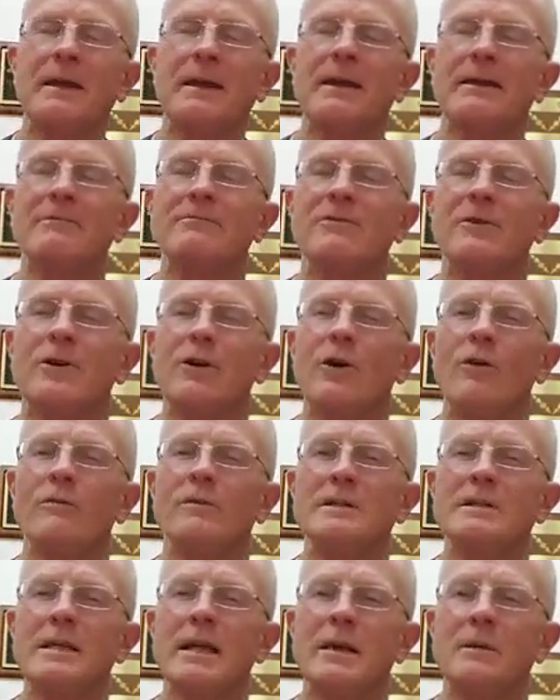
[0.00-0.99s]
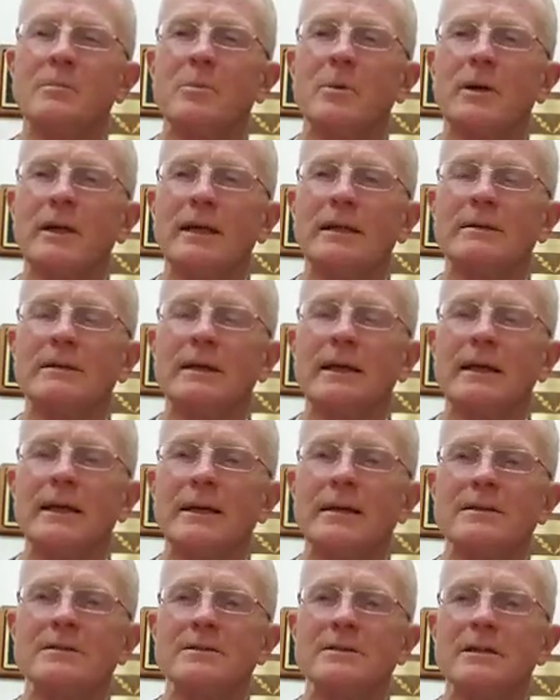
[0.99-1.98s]
and for over tapering,
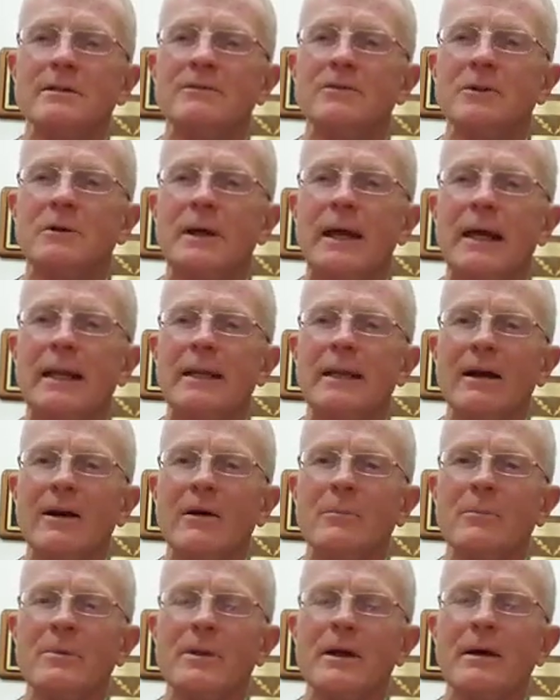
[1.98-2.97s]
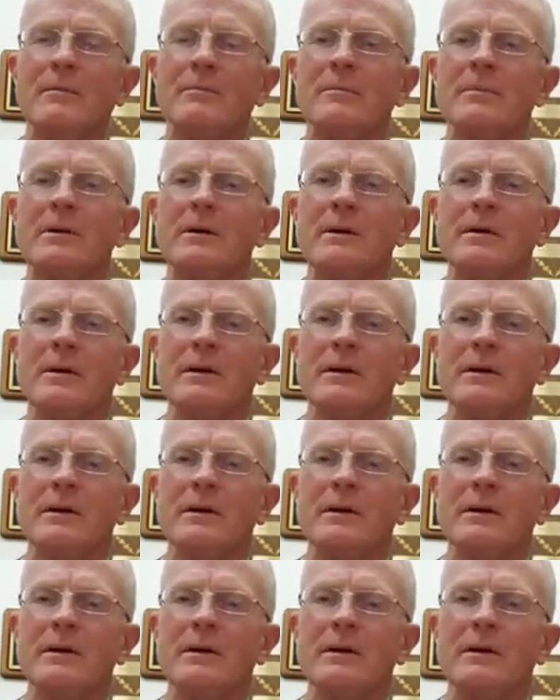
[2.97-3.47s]
and see if you can't help them